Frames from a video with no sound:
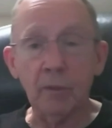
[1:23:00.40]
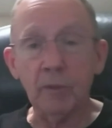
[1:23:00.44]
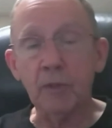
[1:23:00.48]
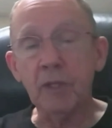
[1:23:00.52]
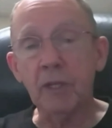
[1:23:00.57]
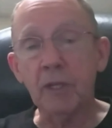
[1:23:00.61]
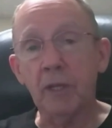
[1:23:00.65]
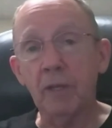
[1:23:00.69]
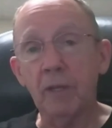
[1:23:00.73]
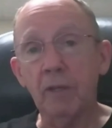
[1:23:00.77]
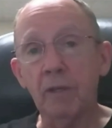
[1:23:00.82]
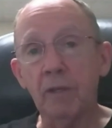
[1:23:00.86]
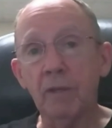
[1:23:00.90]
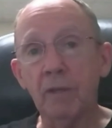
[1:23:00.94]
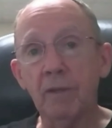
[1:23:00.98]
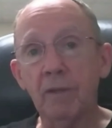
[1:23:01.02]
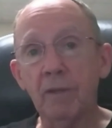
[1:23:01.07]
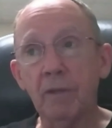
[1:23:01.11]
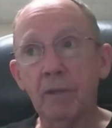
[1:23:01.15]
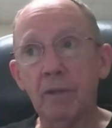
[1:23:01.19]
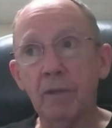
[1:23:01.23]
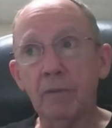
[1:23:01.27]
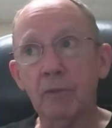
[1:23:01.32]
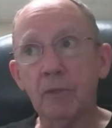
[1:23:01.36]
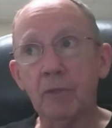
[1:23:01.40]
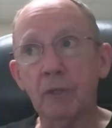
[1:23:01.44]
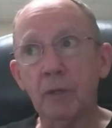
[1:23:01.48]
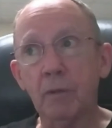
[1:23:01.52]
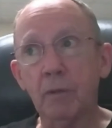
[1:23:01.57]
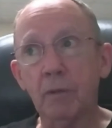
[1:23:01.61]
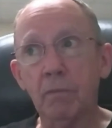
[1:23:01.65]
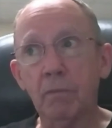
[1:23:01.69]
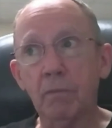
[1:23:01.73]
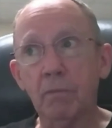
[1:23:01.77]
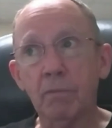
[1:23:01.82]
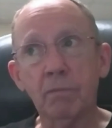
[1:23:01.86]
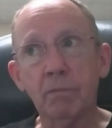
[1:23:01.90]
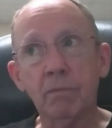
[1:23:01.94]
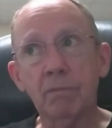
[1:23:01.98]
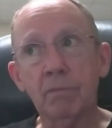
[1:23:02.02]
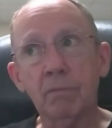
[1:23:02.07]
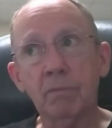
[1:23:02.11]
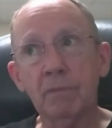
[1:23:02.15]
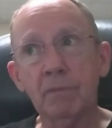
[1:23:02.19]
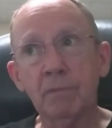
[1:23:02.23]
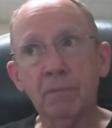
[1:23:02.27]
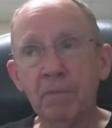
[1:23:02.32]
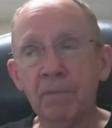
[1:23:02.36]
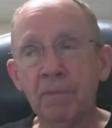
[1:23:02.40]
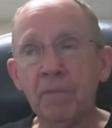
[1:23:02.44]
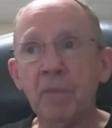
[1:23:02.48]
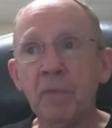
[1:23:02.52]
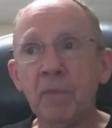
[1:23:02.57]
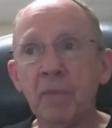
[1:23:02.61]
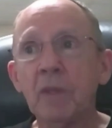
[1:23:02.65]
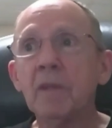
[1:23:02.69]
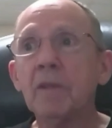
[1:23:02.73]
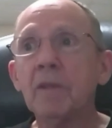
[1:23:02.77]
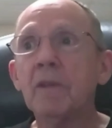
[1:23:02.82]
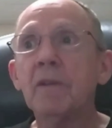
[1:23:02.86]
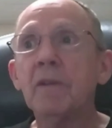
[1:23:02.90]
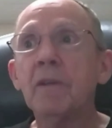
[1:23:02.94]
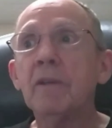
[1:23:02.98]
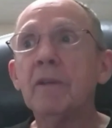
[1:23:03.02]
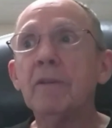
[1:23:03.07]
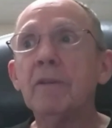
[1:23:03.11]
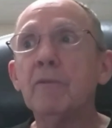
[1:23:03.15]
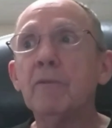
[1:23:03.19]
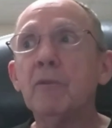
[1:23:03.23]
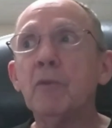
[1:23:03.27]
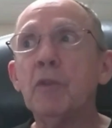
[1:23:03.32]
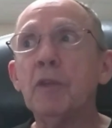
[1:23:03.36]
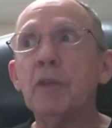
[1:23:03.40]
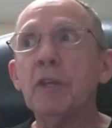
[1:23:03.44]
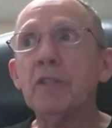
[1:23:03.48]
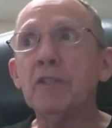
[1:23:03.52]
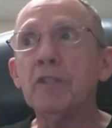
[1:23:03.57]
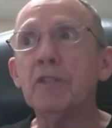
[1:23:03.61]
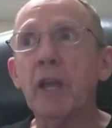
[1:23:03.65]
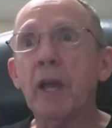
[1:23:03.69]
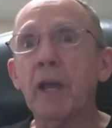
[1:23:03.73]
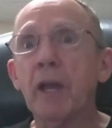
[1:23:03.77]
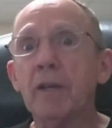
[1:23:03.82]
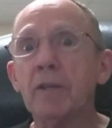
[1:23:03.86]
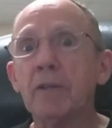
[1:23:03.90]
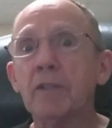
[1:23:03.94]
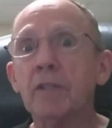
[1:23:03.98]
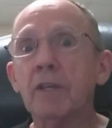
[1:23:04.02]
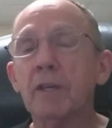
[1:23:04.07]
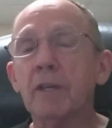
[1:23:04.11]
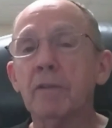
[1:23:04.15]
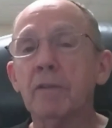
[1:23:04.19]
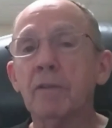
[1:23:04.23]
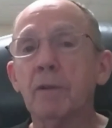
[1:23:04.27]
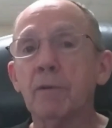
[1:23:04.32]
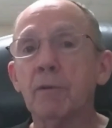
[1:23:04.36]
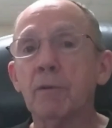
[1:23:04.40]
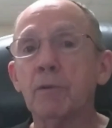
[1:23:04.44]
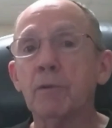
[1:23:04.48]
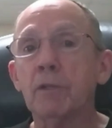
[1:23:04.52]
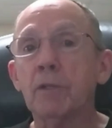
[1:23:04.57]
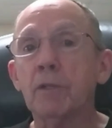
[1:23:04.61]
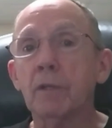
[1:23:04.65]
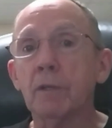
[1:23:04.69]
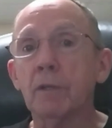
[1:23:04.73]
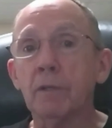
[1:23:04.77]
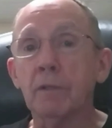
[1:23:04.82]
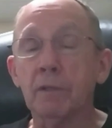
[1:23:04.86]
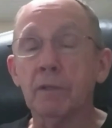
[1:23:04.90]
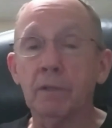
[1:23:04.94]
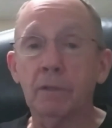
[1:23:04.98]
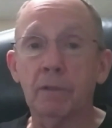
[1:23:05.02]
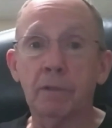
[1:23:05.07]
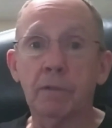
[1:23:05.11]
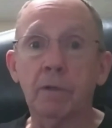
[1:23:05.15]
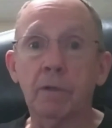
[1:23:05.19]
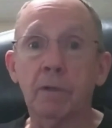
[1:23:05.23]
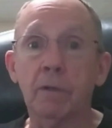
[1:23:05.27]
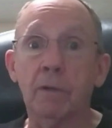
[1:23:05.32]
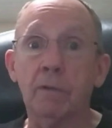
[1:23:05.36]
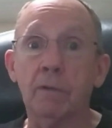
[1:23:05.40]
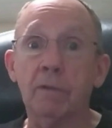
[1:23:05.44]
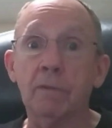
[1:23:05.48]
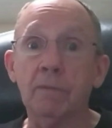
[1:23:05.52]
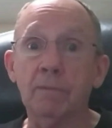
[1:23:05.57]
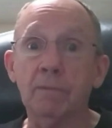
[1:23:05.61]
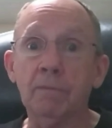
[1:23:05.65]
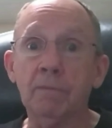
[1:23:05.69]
said, "Sir, these guys say the lieutenant's in charge.